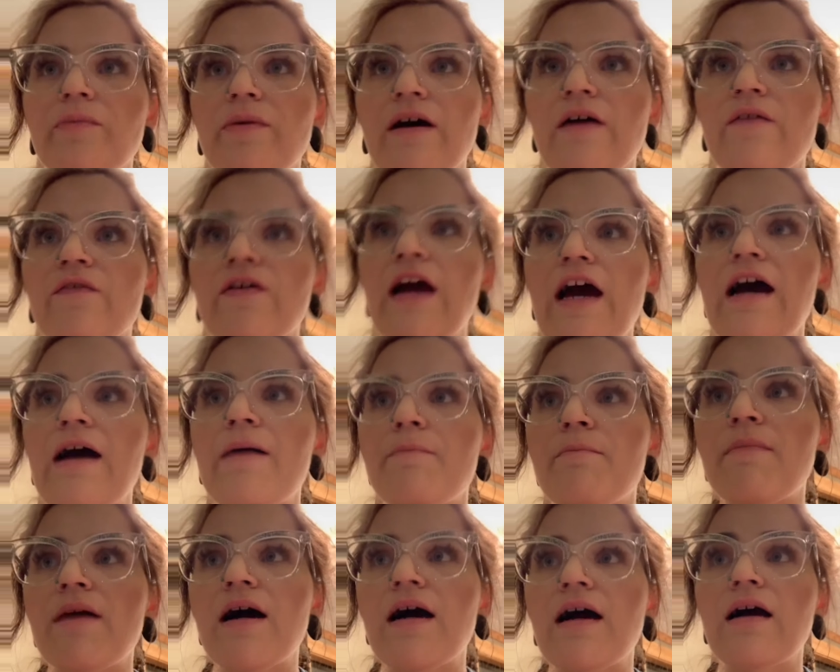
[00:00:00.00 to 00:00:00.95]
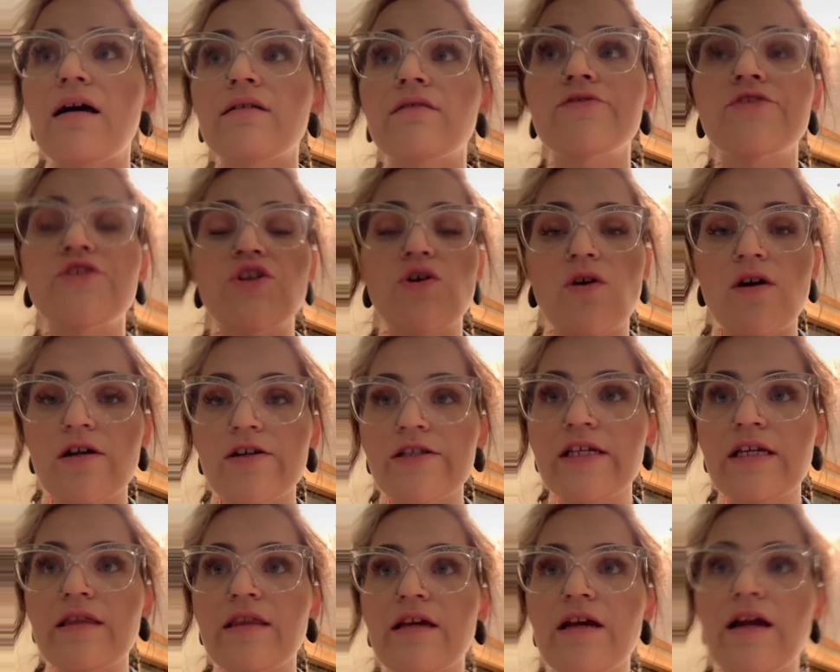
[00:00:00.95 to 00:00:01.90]
I've got my jars
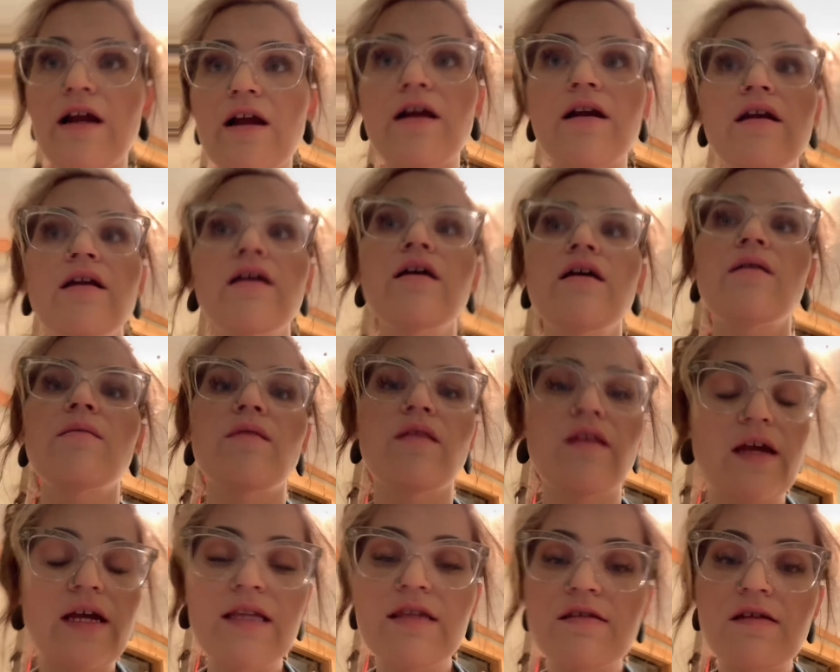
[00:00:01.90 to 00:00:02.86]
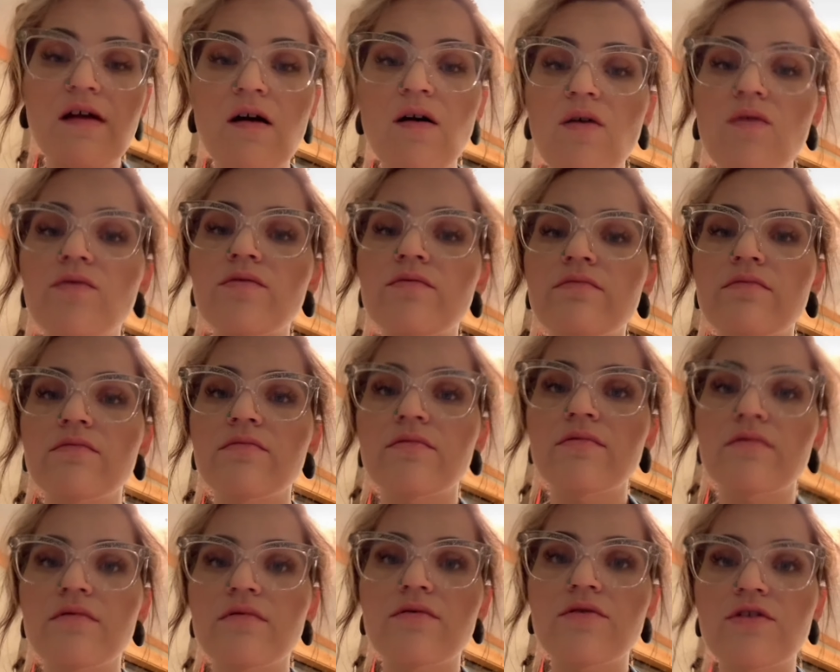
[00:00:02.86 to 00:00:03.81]
in there, lids on,
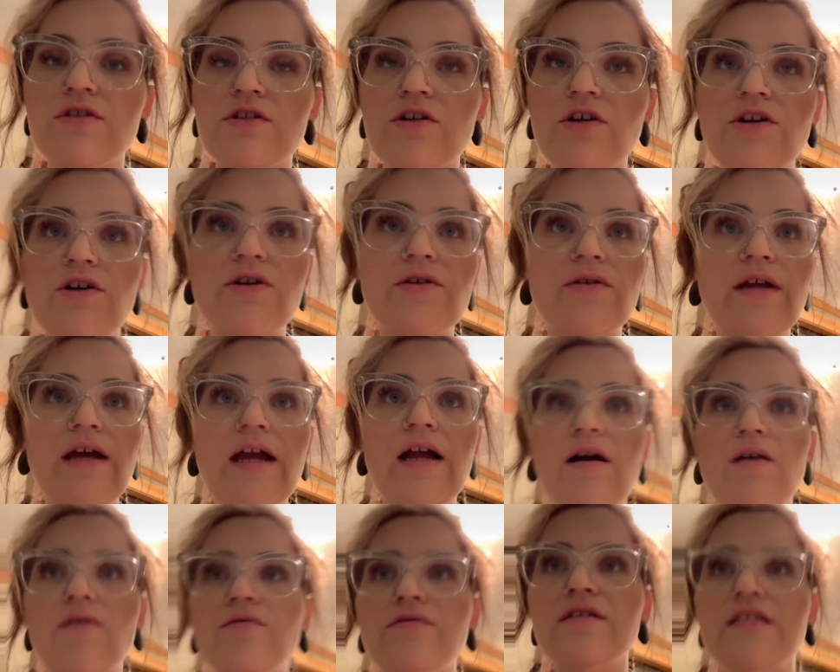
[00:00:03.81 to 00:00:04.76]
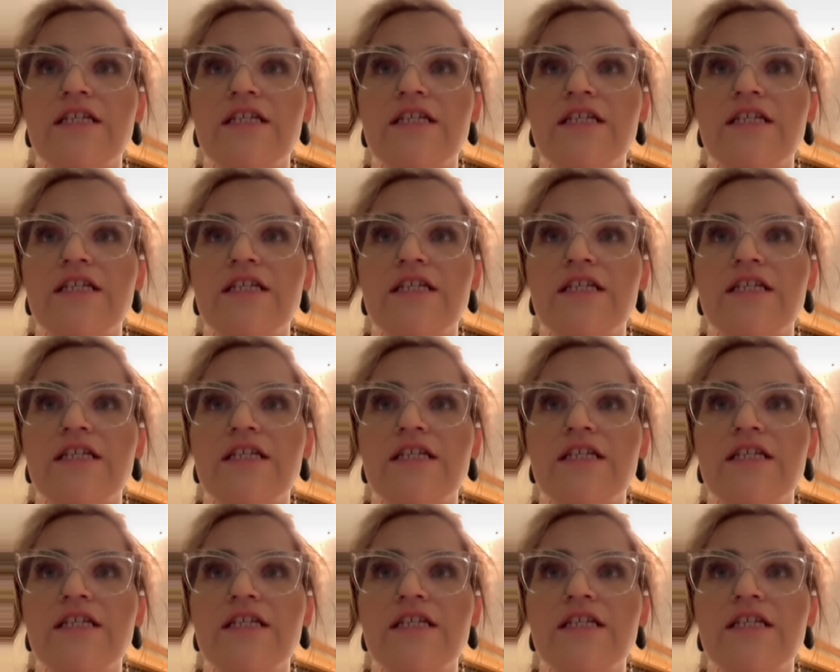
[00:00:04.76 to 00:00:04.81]
screwed down,